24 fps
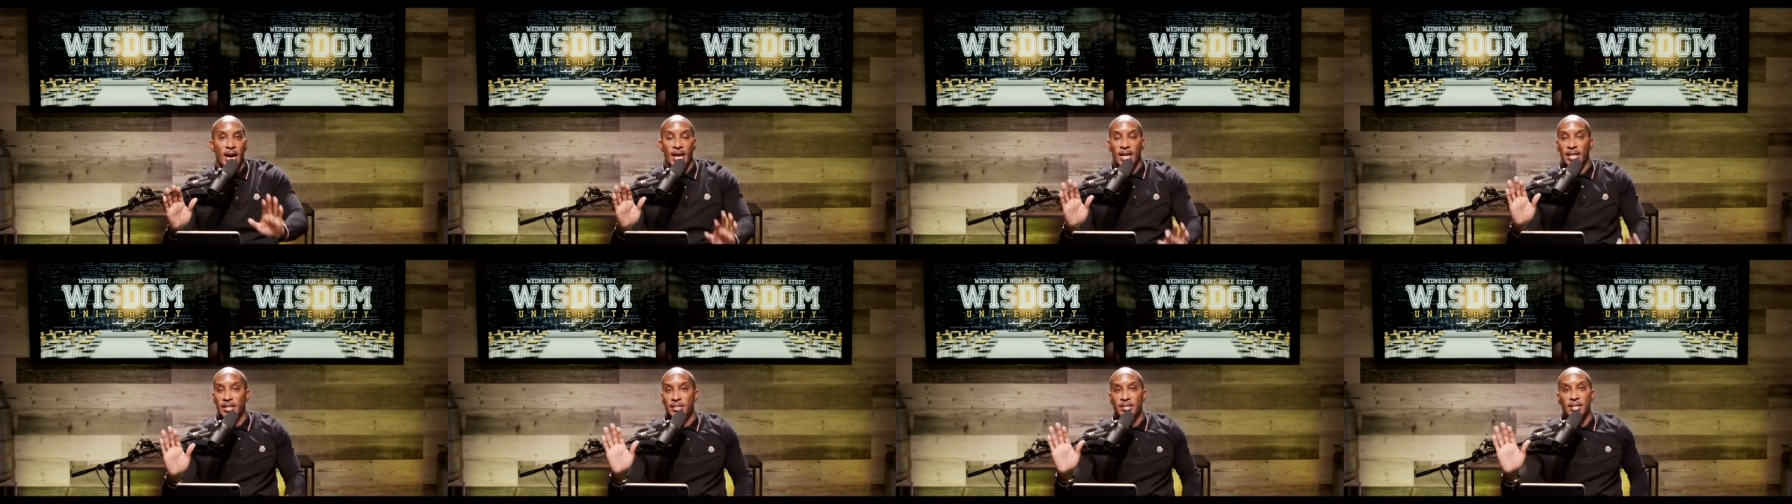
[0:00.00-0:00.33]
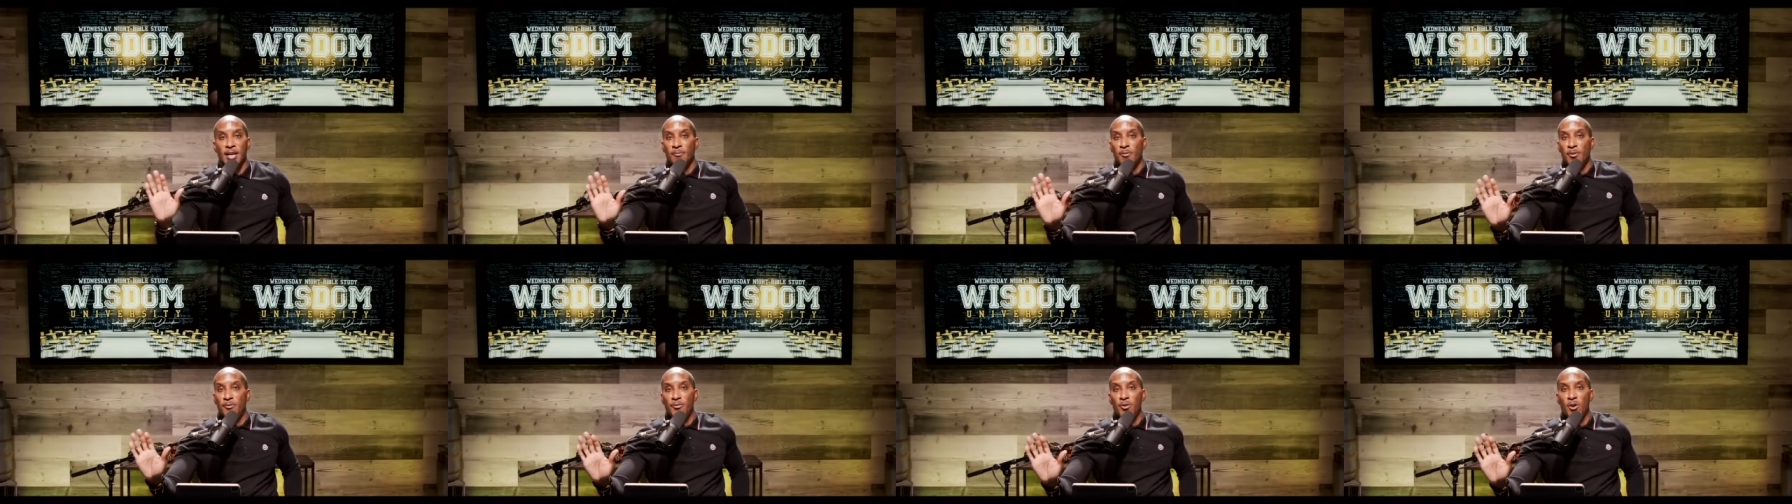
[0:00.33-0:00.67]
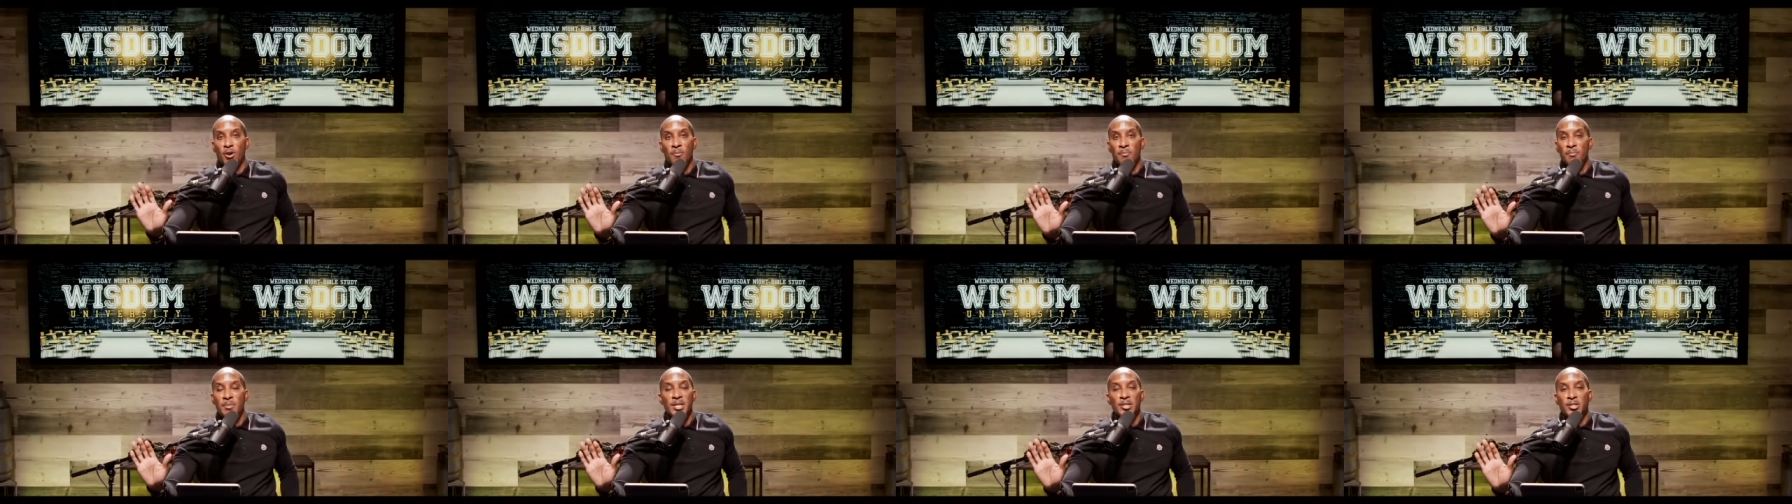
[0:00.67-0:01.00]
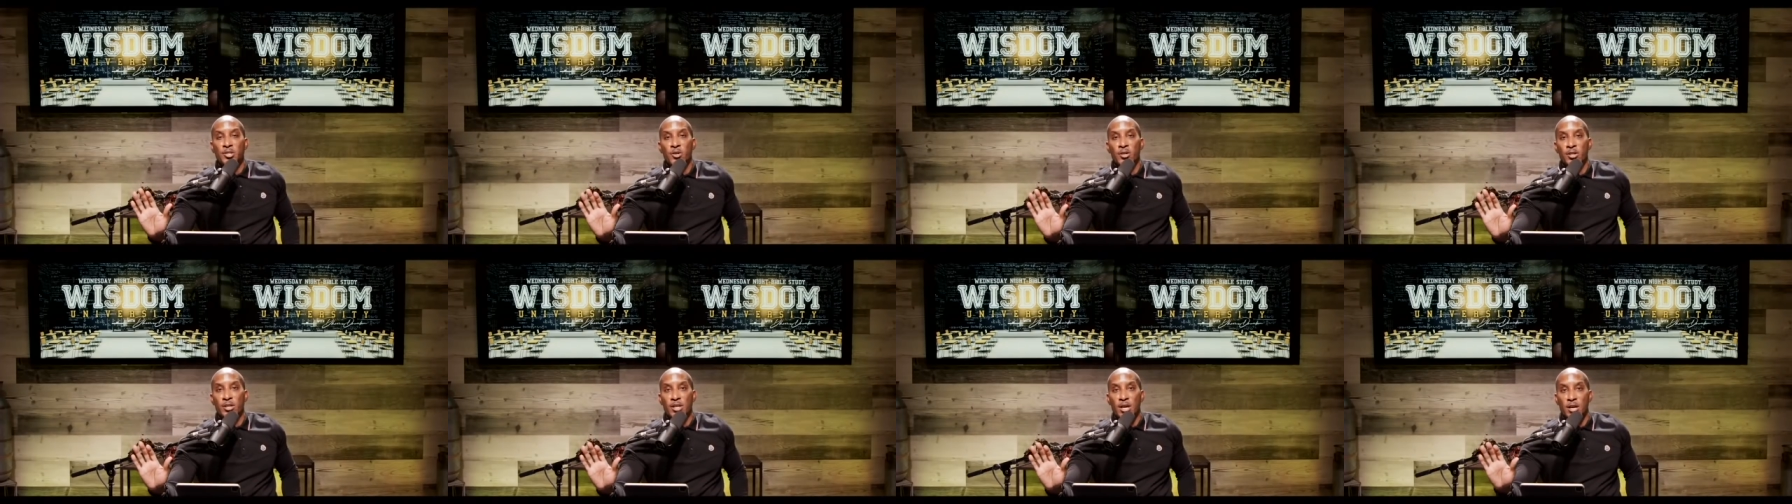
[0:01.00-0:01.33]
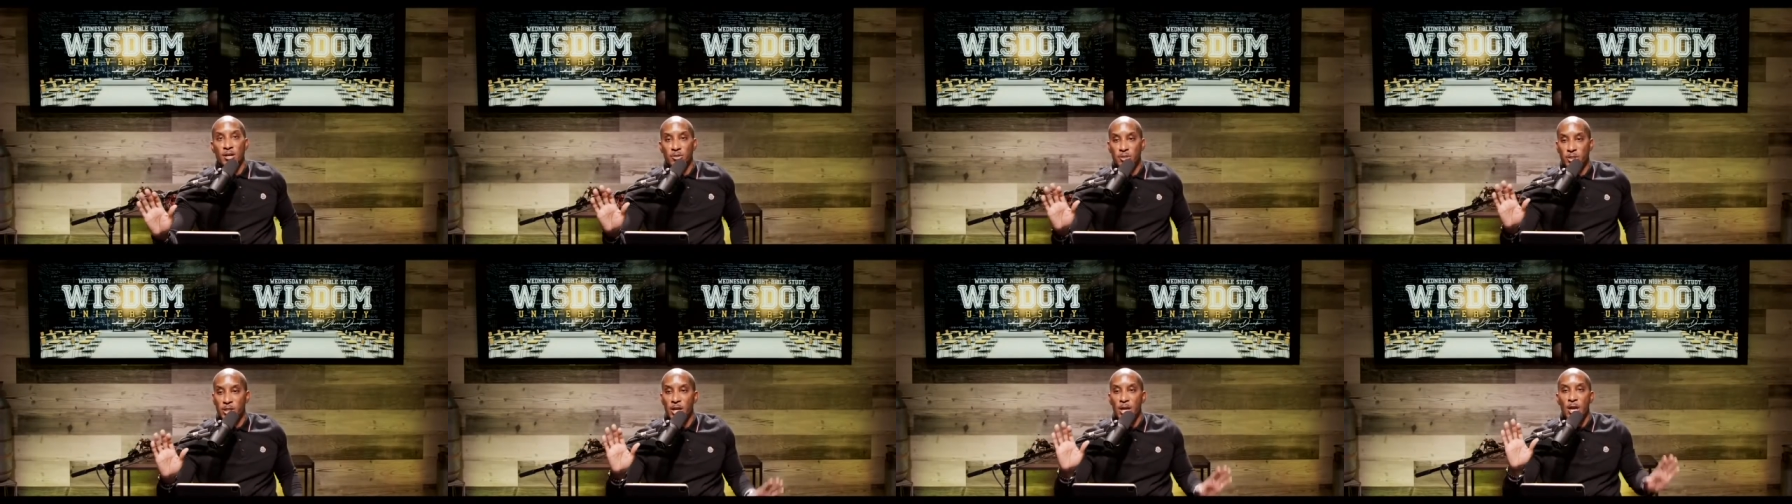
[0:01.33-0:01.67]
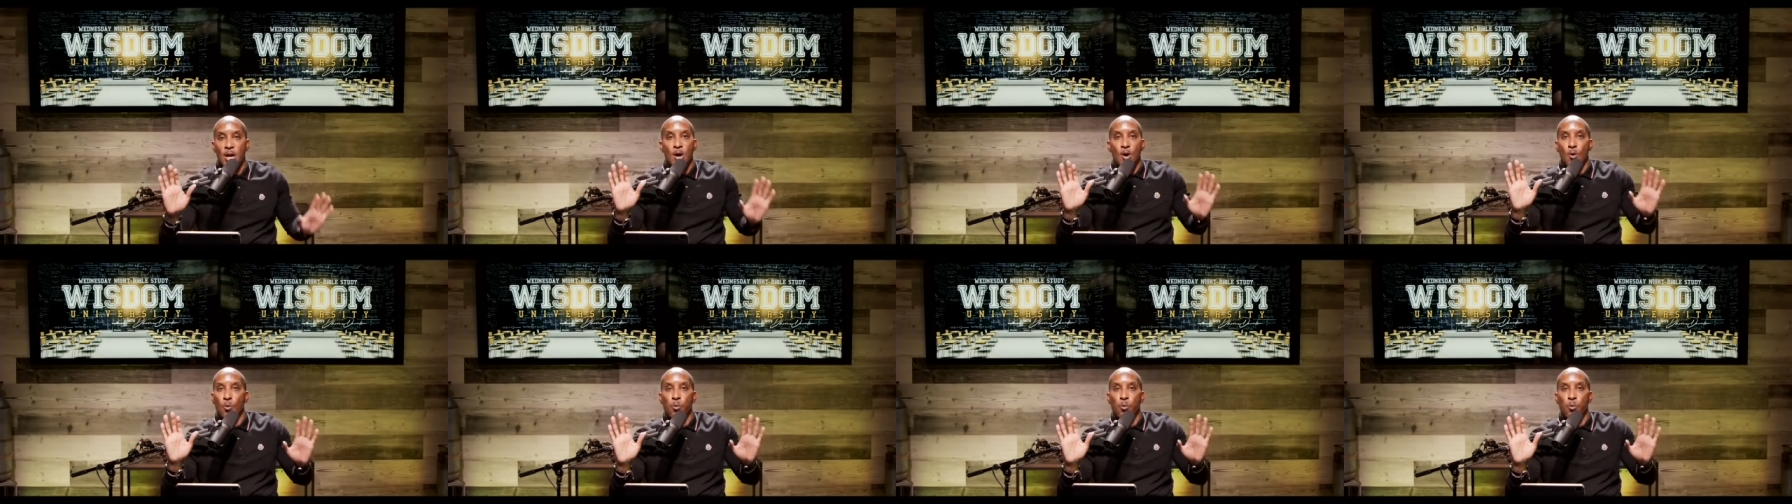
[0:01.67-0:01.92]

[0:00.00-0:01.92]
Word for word: and as some of your mentor and coach.